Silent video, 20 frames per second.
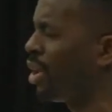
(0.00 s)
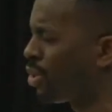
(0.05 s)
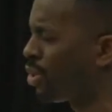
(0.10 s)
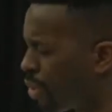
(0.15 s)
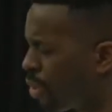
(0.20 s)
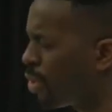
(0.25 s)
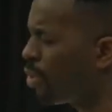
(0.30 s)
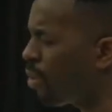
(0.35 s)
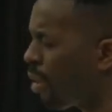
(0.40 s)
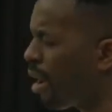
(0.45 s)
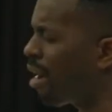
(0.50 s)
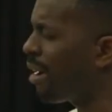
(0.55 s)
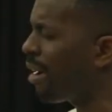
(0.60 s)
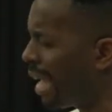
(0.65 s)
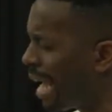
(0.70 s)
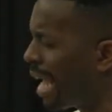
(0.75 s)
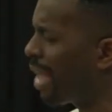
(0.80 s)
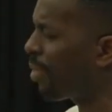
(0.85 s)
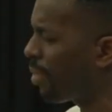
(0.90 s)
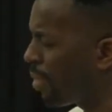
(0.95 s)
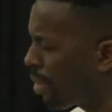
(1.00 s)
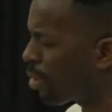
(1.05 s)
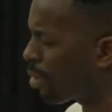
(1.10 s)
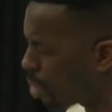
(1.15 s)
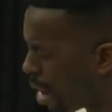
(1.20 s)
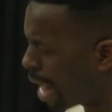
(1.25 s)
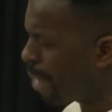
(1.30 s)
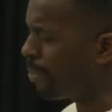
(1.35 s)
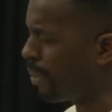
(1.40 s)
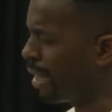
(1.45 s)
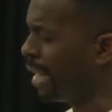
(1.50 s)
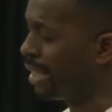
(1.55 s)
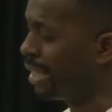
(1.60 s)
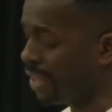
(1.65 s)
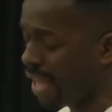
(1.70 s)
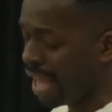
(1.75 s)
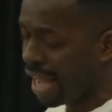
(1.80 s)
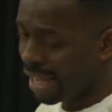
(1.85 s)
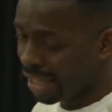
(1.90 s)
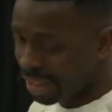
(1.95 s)
You are in the right place.
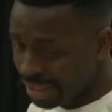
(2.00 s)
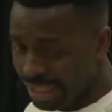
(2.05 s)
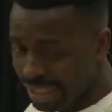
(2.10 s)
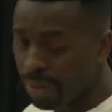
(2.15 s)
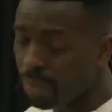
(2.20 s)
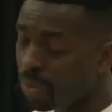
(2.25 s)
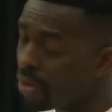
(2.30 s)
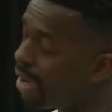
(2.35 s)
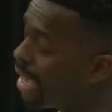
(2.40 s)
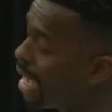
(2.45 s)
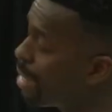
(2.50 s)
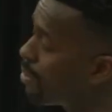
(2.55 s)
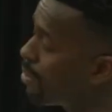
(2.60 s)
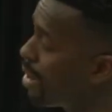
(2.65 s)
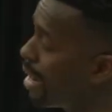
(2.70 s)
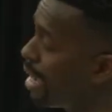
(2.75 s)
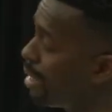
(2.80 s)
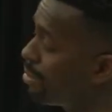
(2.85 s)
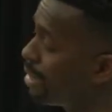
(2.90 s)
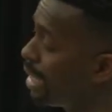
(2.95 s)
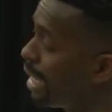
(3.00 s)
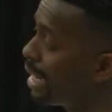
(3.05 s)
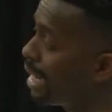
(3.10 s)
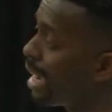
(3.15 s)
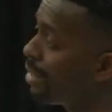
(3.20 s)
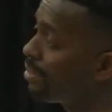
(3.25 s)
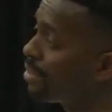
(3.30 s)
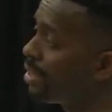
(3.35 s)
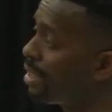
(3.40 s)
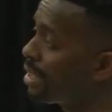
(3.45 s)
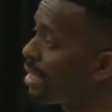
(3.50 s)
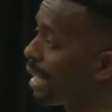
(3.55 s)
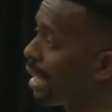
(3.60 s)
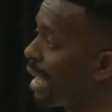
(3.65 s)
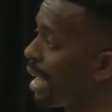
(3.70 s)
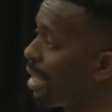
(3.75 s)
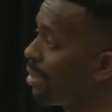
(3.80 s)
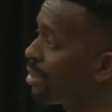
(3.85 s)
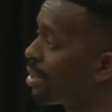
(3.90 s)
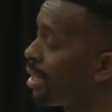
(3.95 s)
You see what Abraham did after this
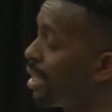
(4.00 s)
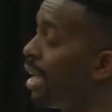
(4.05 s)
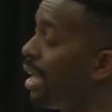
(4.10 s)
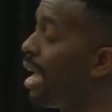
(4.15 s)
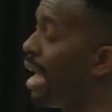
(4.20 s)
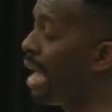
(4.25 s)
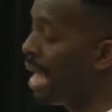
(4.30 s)
encounter?